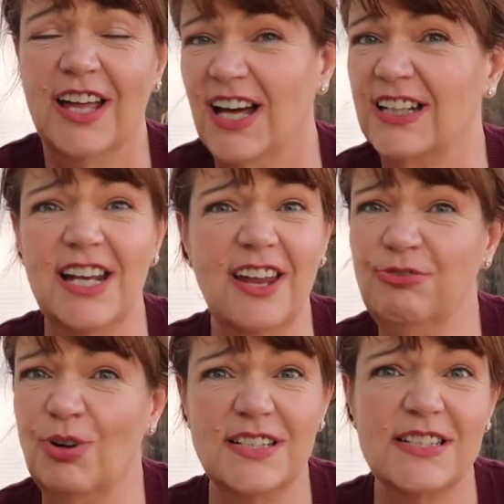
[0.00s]
and I
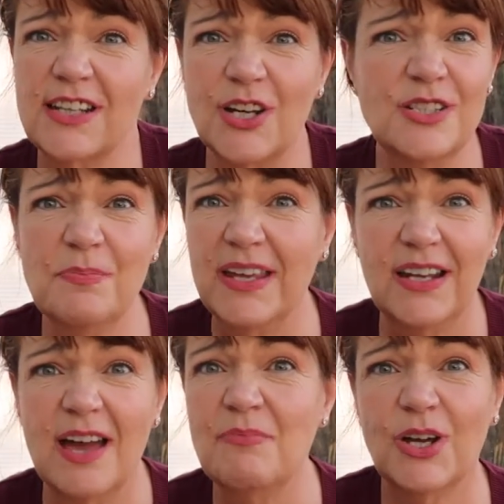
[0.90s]
love ones that go to
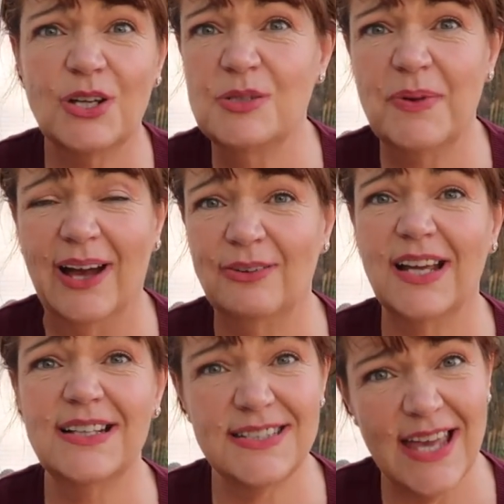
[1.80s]
B&M and go to
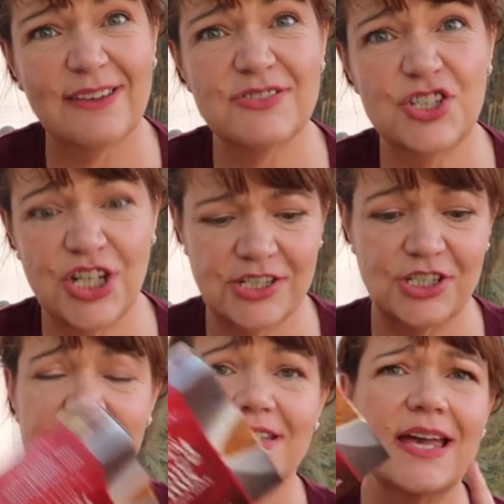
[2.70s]
Poundland because they have
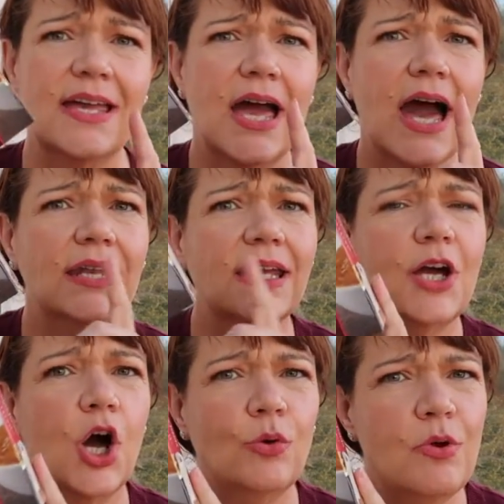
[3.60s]
suggestions, and I
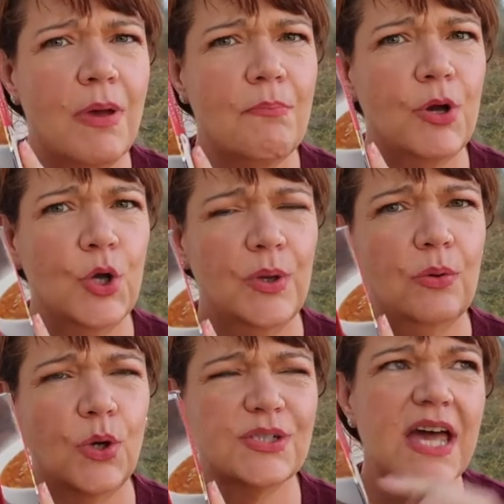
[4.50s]
can't remember who
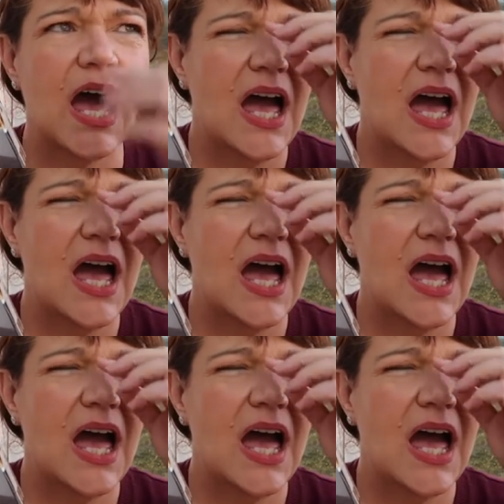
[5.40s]
it was.